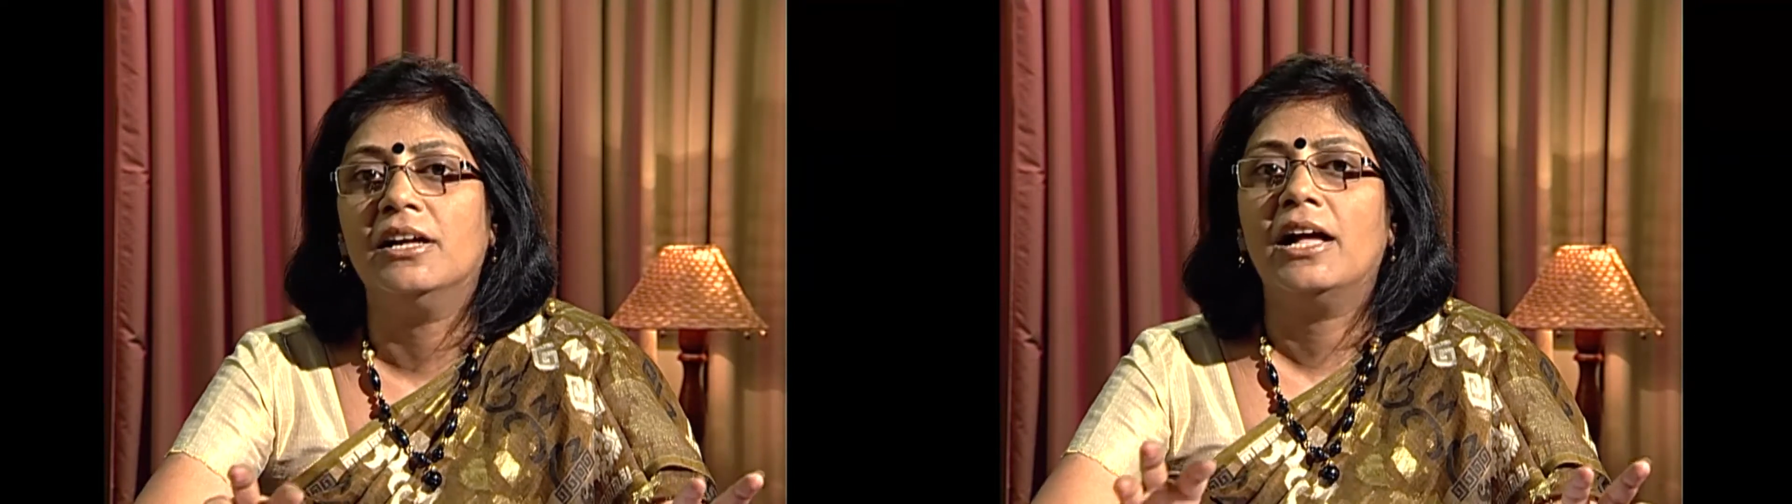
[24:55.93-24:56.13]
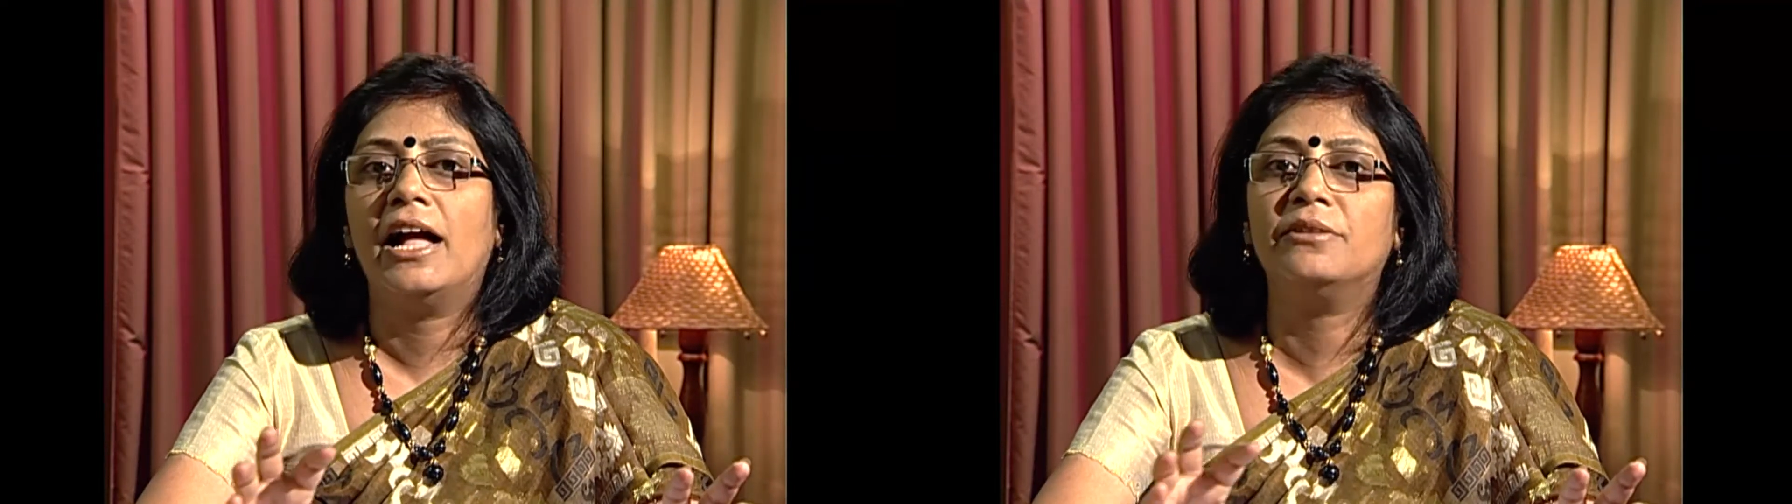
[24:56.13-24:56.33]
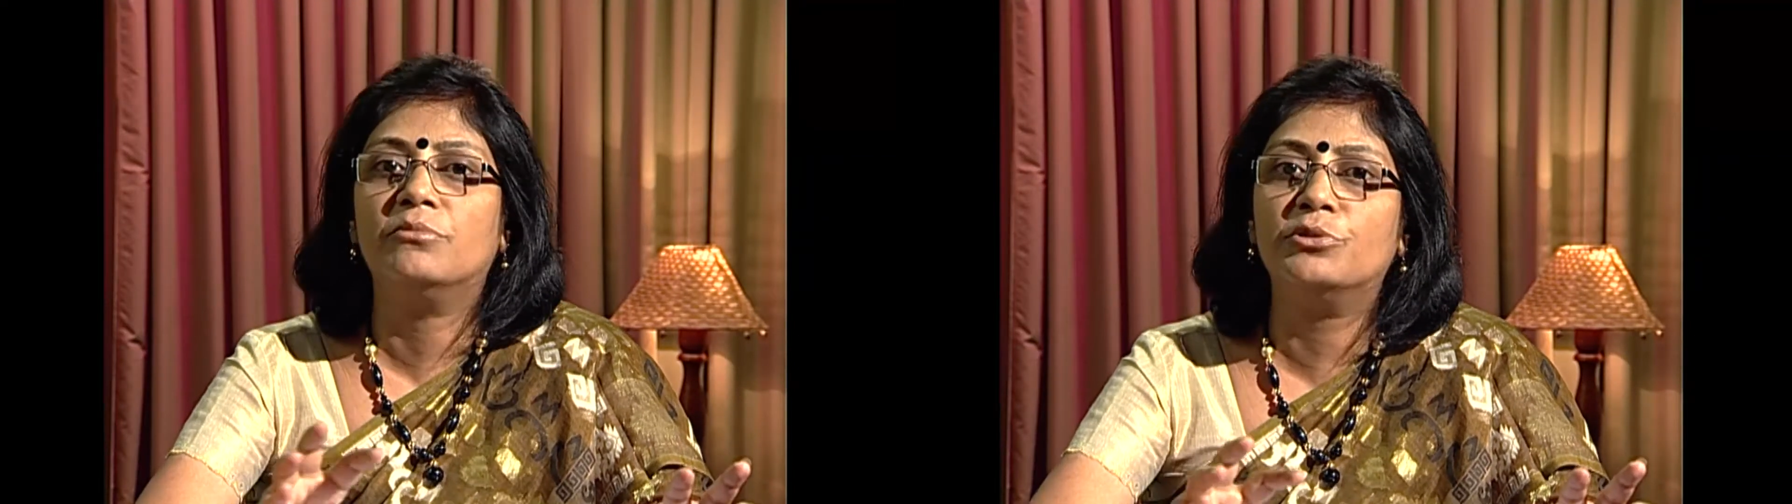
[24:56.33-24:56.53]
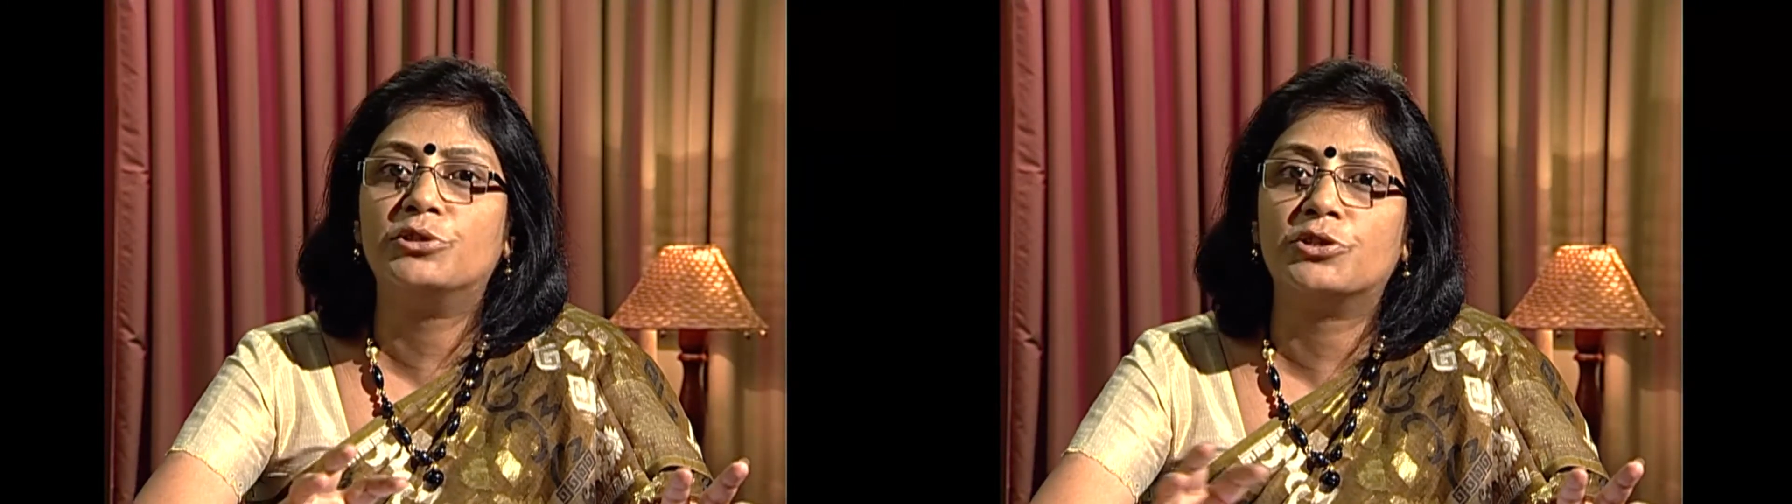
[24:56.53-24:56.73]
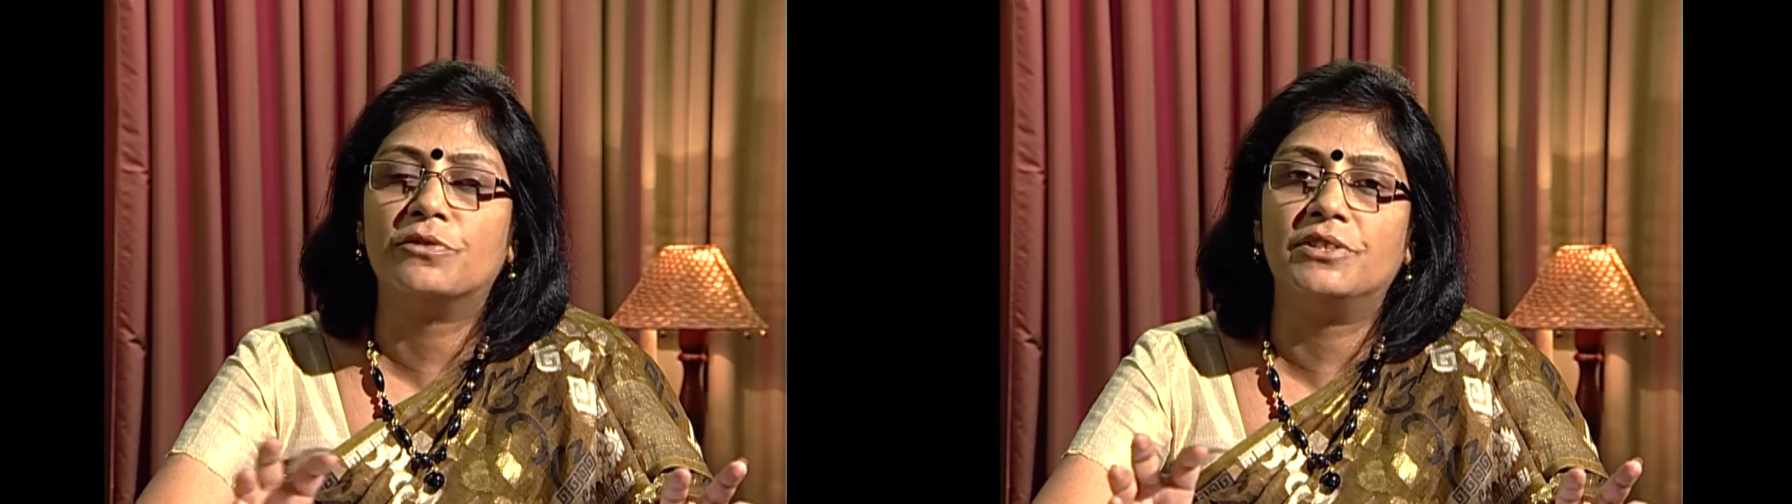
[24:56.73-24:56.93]
and
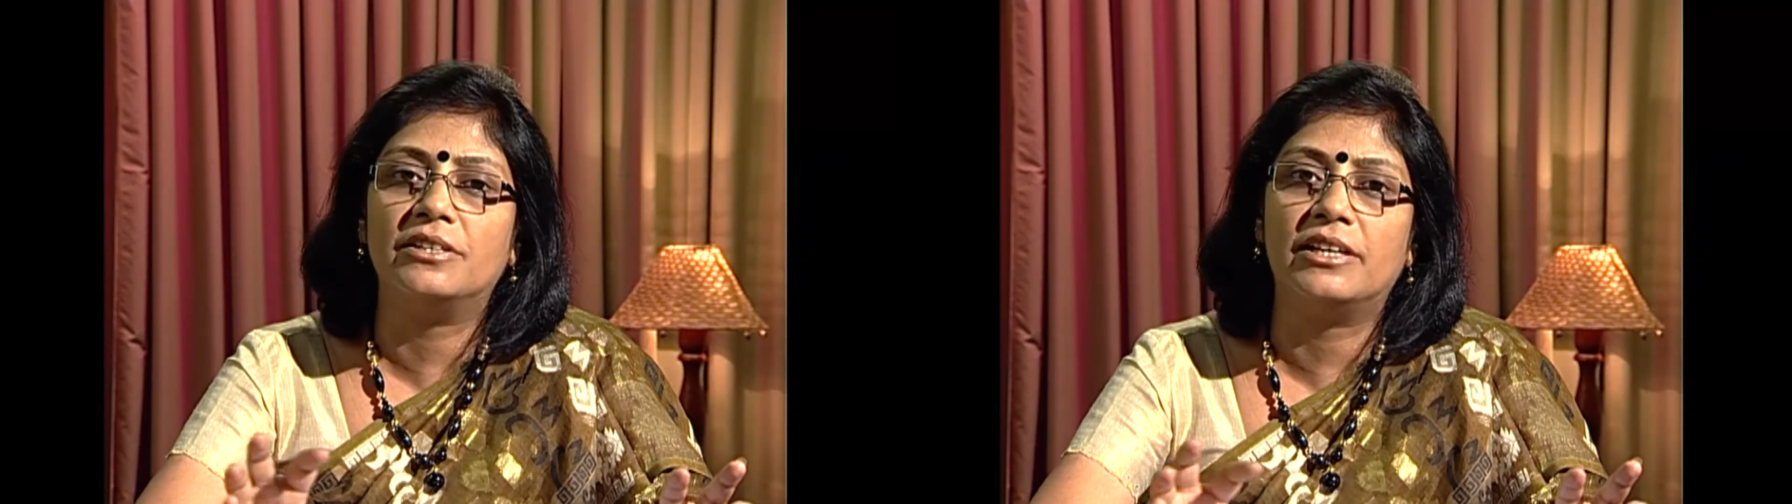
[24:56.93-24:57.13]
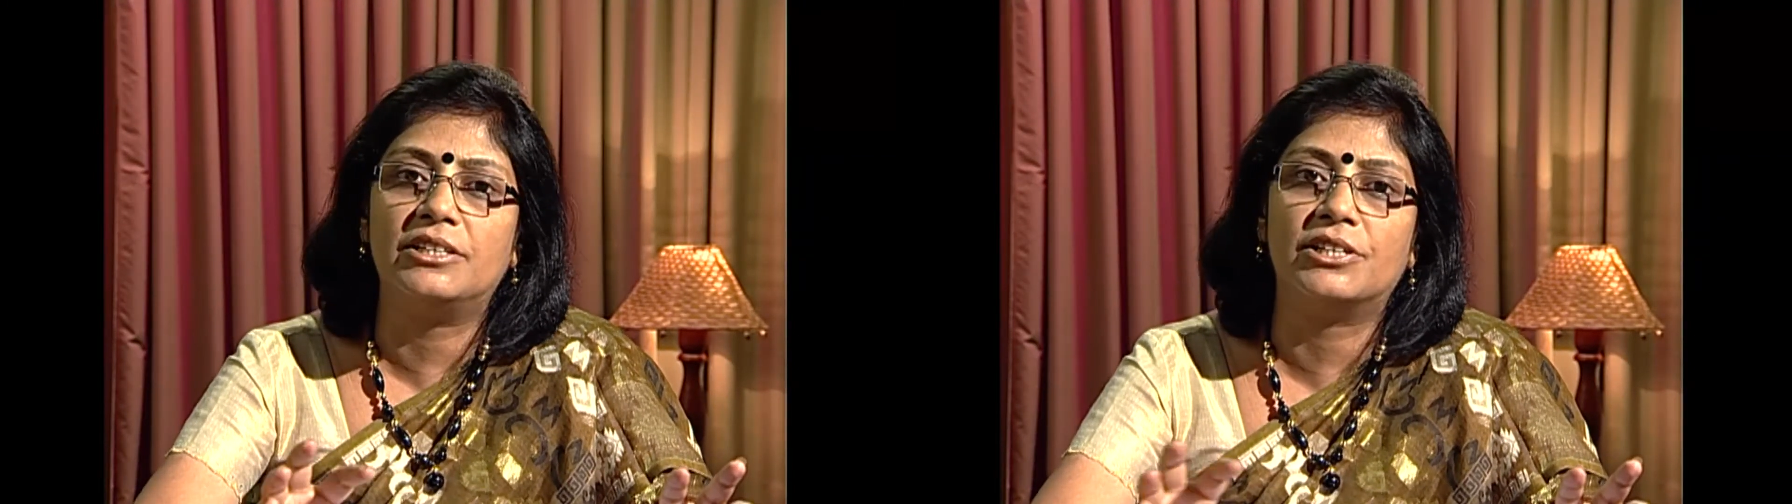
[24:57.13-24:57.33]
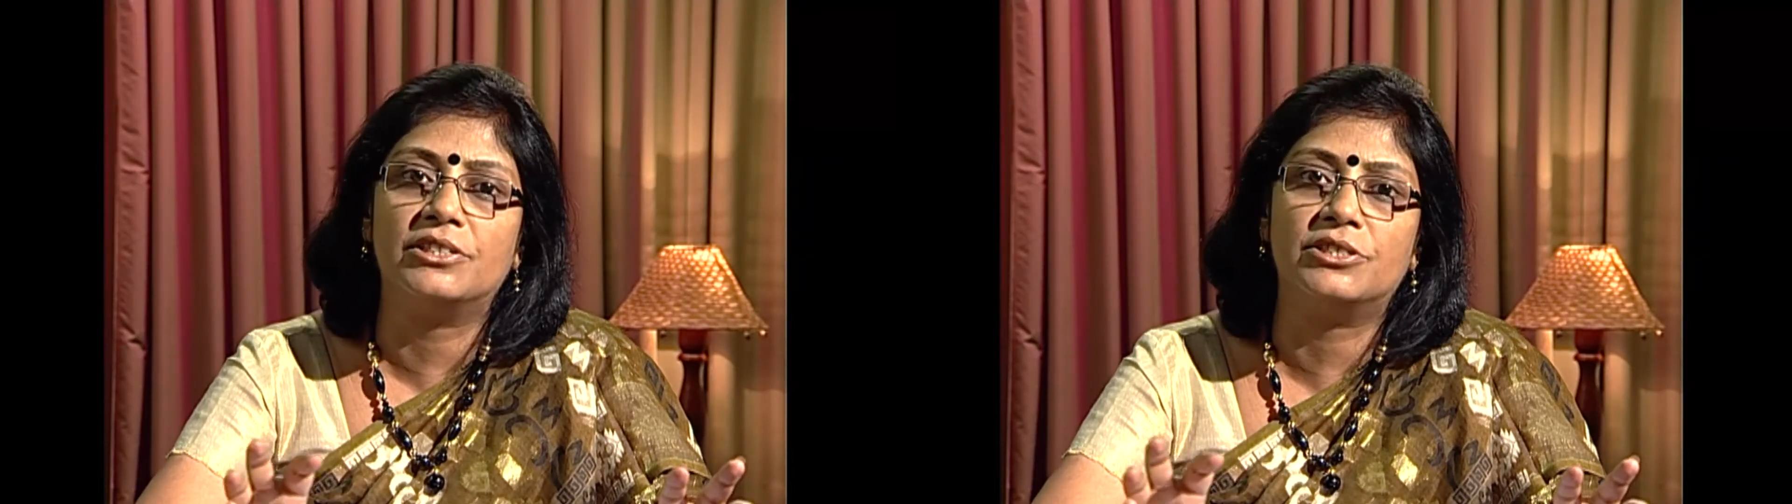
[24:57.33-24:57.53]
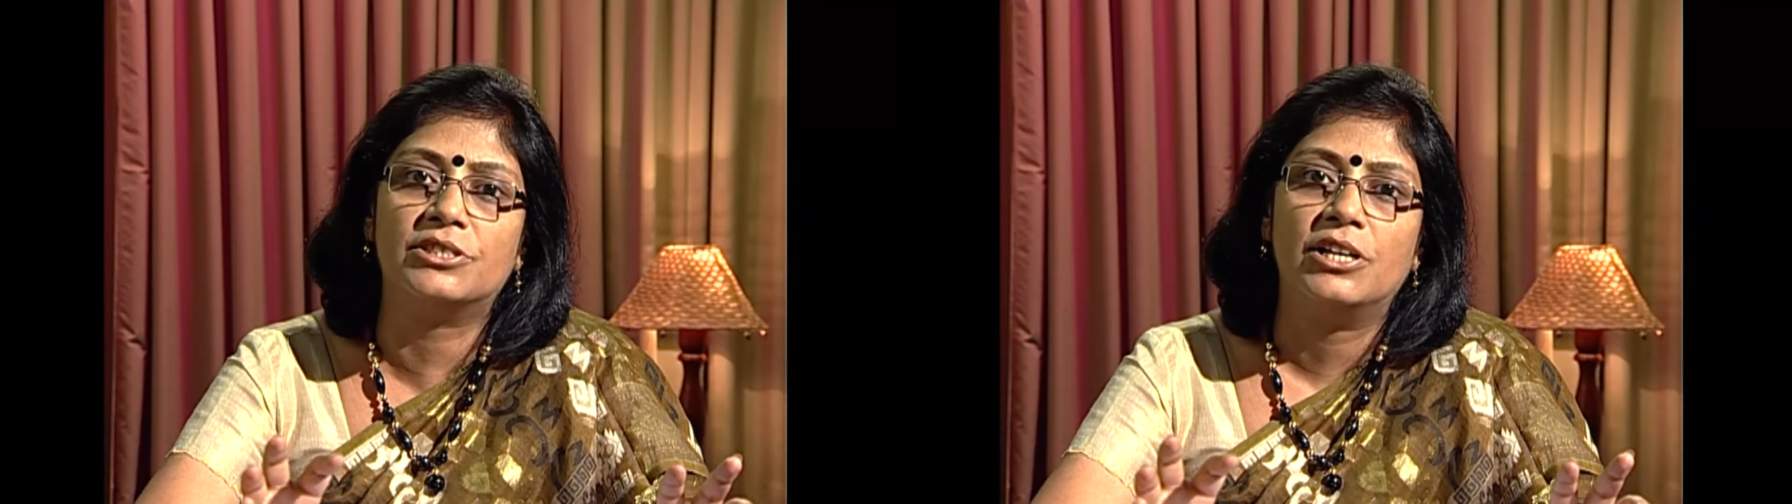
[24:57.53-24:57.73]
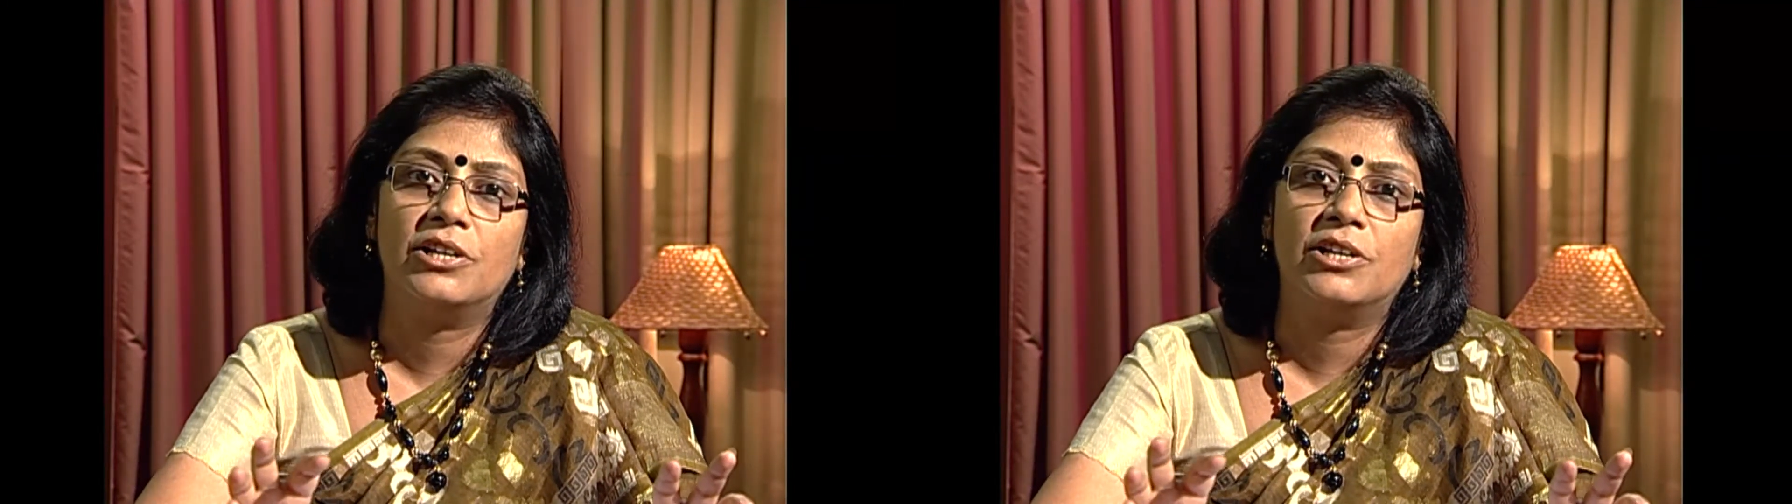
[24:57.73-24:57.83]
most of the nations